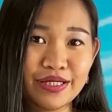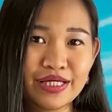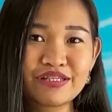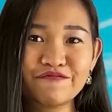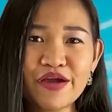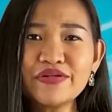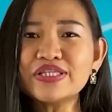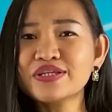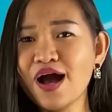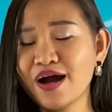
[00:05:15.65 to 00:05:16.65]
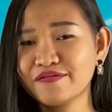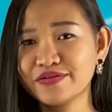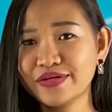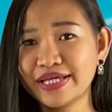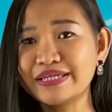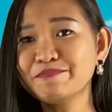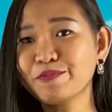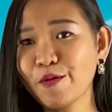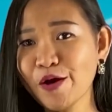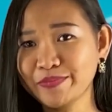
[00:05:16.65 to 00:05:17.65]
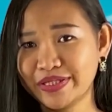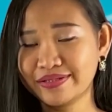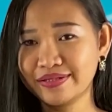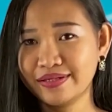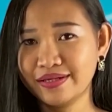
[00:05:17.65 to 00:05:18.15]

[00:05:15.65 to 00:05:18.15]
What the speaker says: it's very tough to get employment,